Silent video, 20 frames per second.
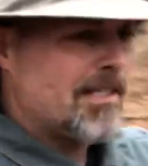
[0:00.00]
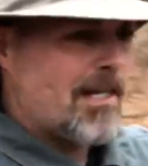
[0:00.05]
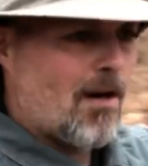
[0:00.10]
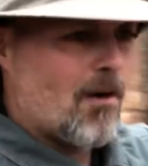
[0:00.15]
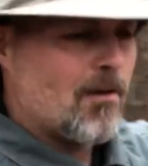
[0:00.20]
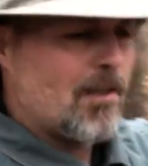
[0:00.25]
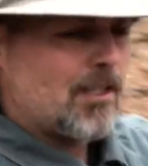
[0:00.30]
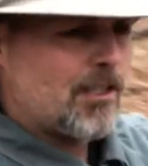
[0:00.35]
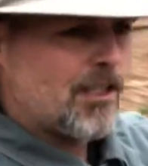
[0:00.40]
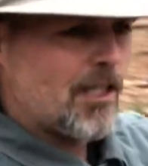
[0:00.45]
hard
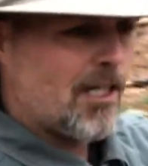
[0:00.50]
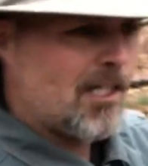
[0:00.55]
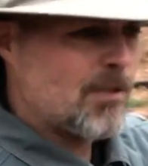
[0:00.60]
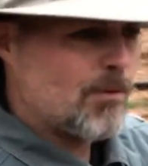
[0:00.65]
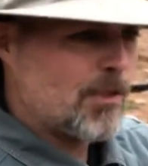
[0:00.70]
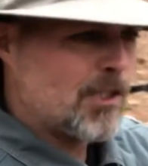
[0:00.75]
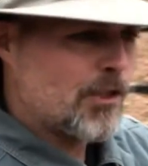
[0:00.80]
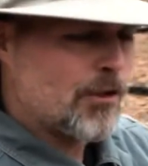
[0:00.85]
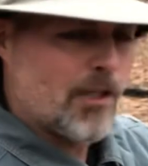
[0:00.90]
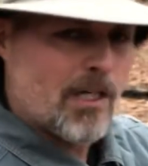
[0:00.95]
to judge
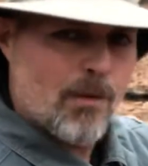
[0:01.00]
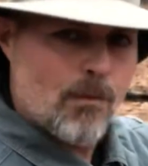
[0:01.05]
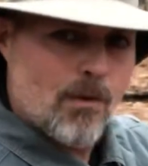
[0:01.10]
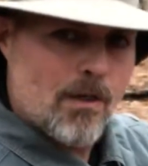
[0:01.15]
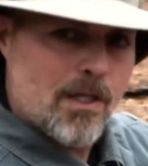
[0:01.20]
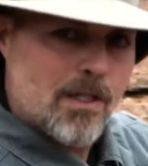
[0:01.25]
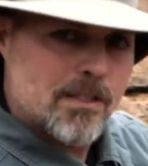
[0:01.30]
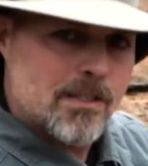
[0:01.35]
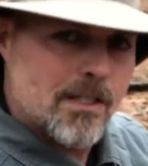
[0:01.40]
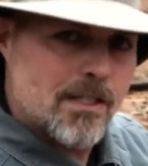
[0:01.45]
which tree it
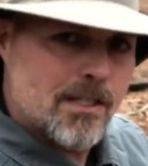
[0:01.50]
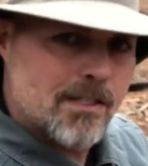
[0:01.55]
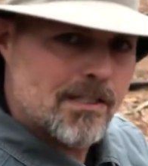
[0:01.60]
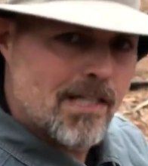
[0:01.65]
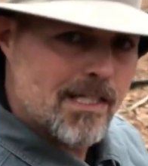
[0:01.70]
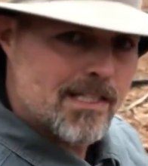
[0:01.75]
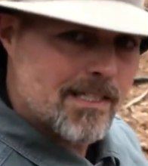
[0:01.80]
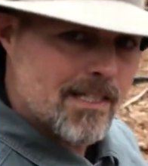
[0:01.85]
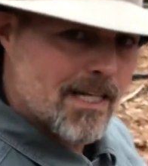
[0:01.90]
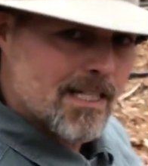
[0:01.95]
was because, like
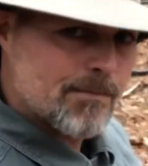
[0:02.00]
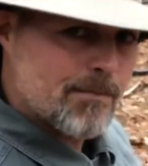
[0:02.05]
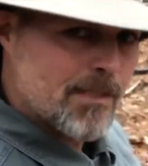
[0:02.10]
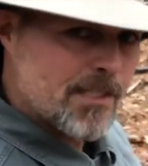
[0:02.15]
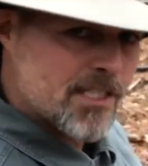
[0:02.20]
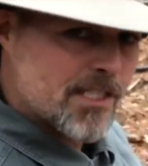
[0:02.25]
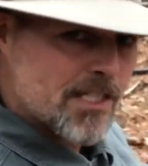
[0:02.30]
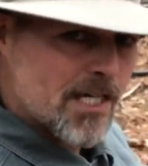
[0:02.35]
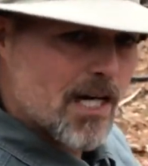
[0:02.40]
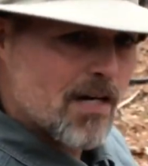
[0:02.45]
I said, that's been
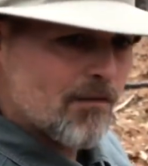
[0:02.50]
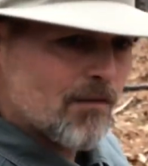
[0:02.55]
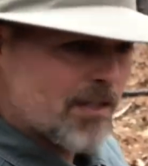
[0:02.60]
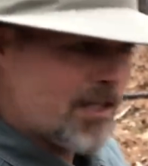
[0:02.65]
several